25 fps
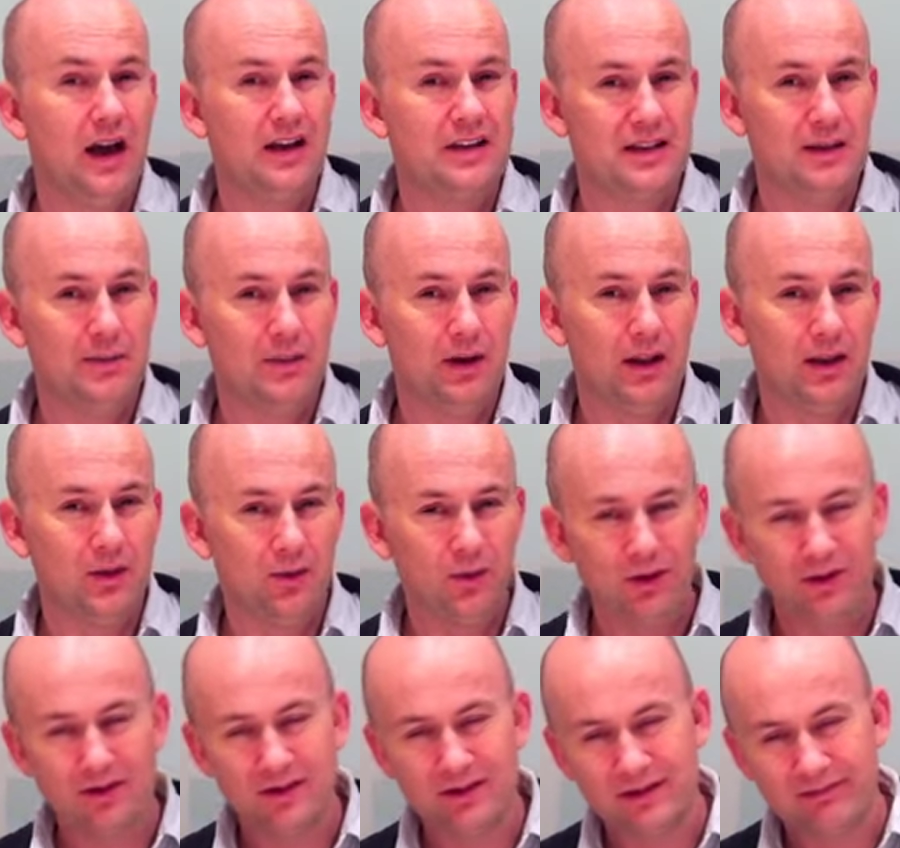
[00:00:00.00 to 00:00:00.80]
There are some
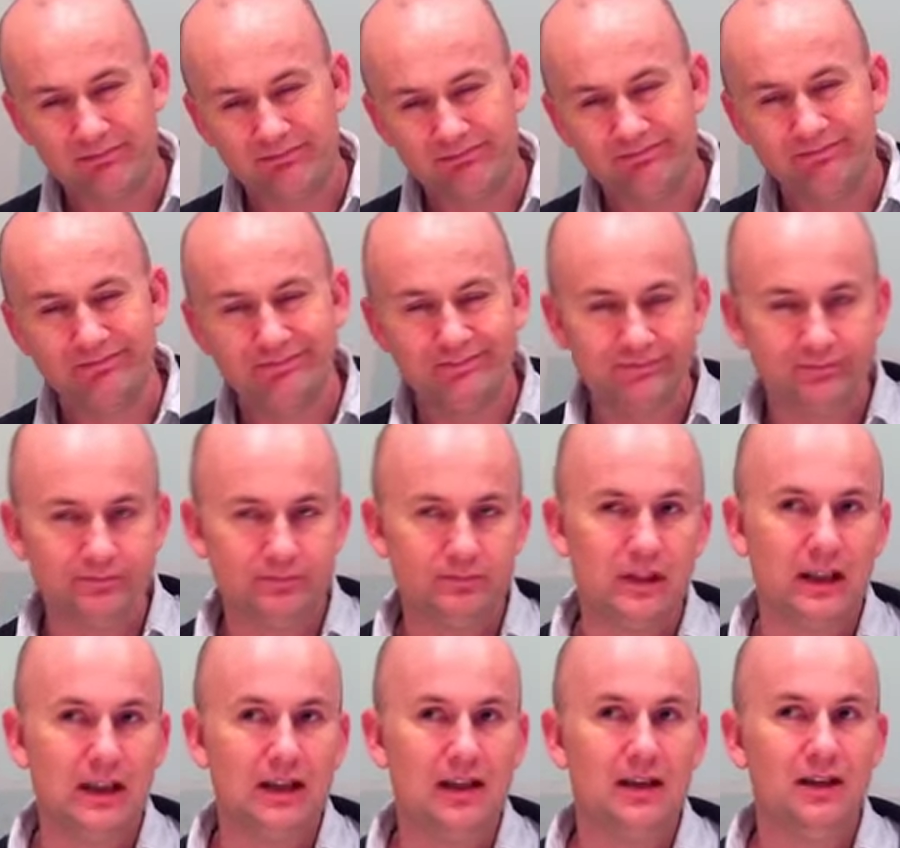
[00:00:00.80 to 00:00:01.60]
other ones,
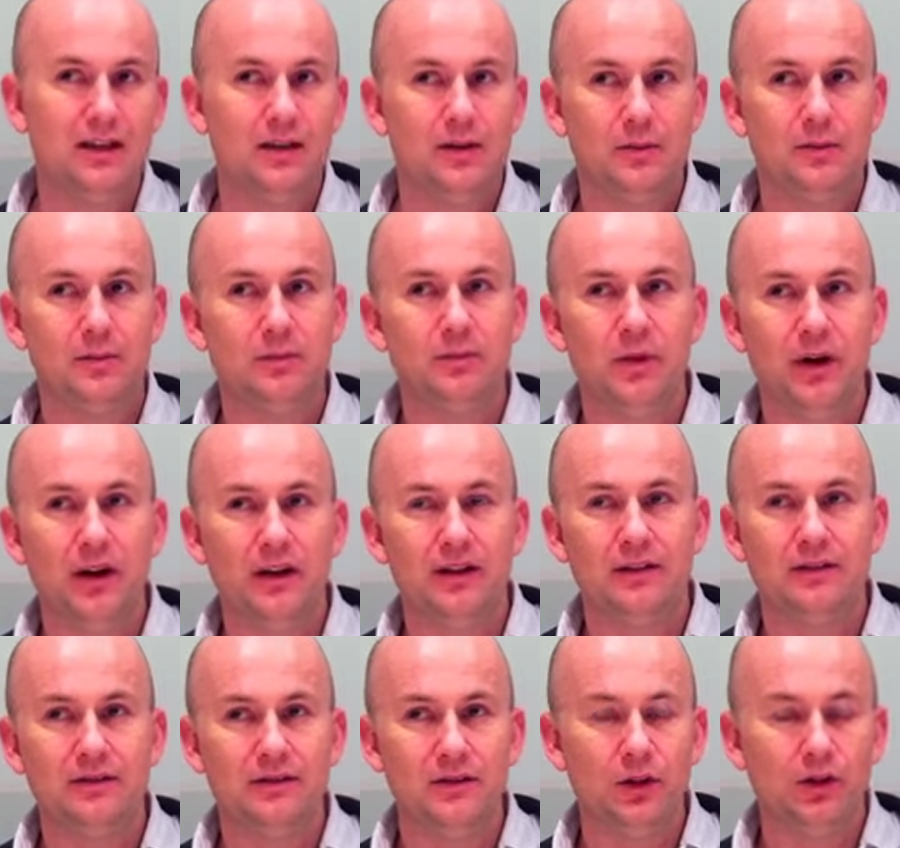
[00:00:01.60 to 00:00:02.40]

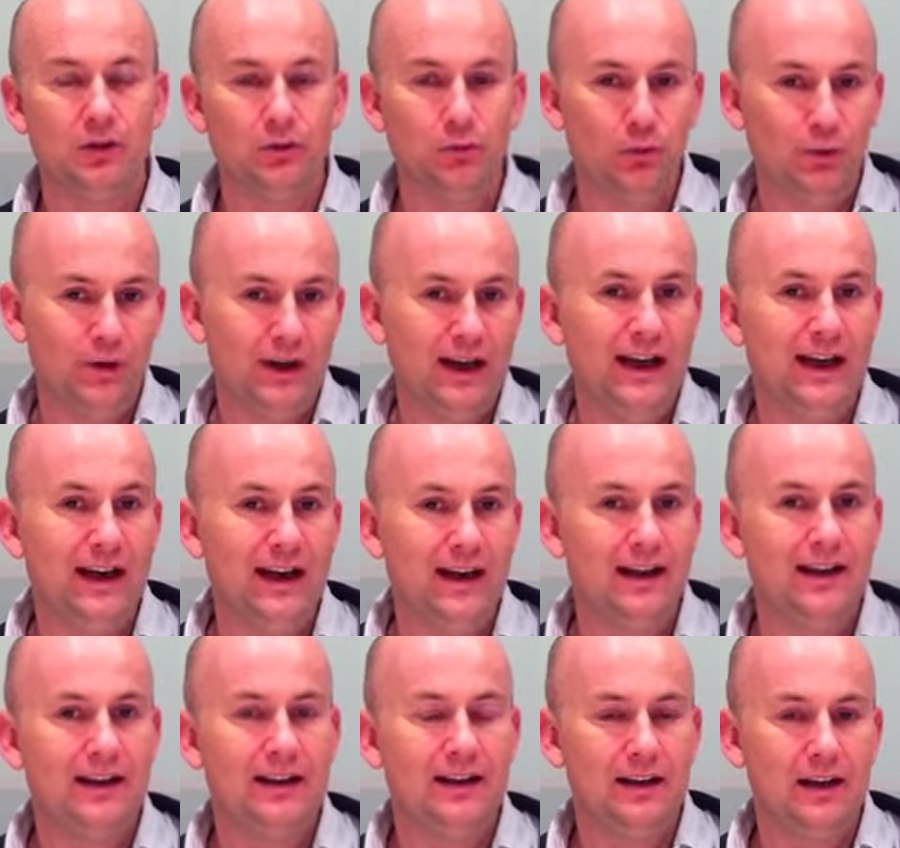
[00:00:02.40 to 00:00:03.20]
but not
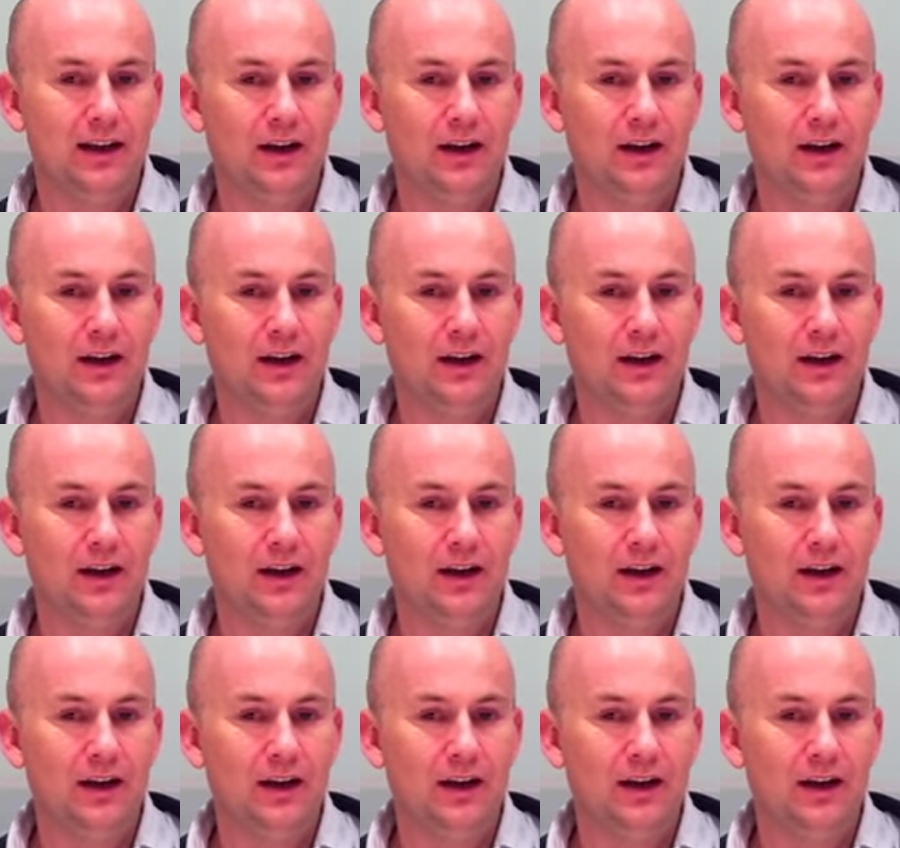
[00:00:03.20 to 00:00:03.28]
really.